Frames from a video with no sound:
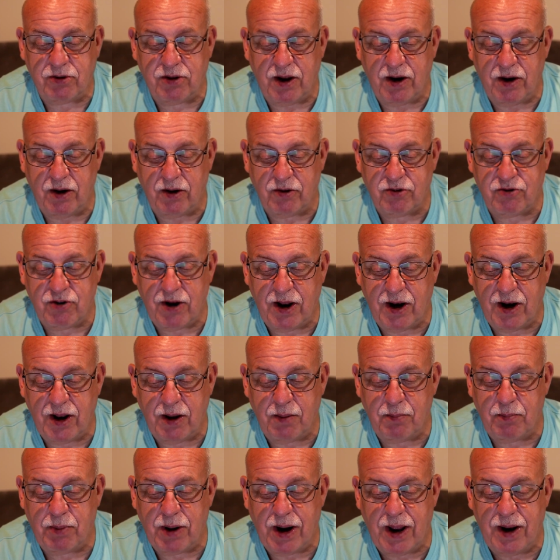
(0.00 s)
they're an
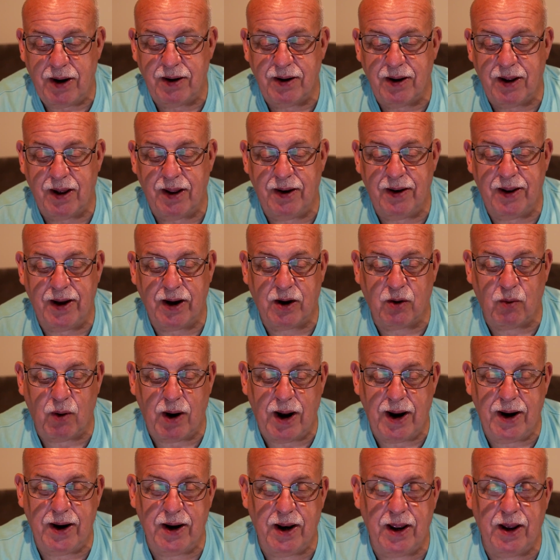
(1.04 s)
Australian brand and they're
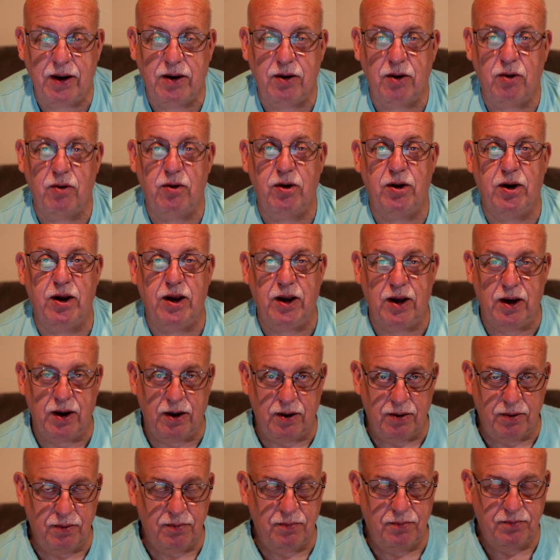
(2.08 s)
quite near to
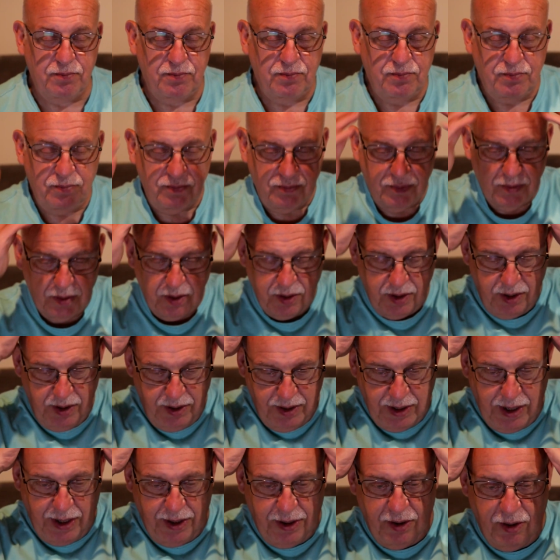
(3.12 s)
here in
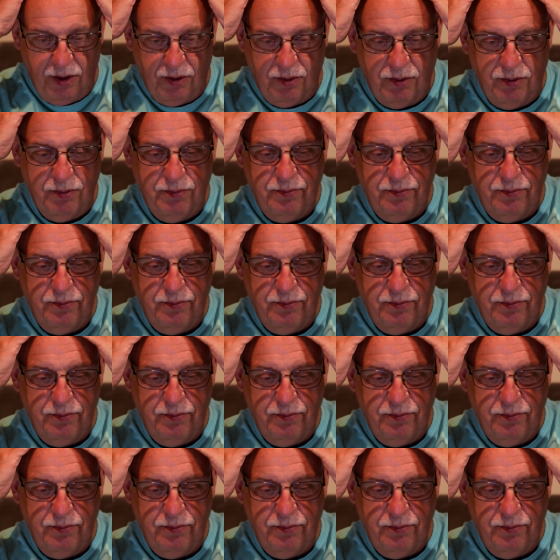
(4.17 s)
Dandenong.